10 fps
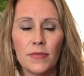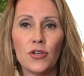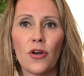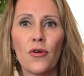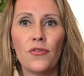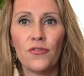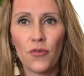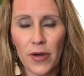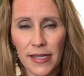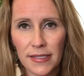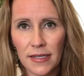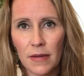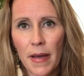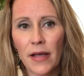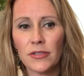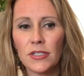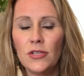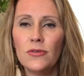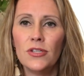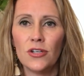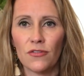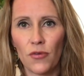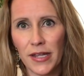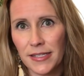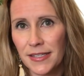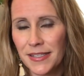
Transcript: your own voice and about using your voice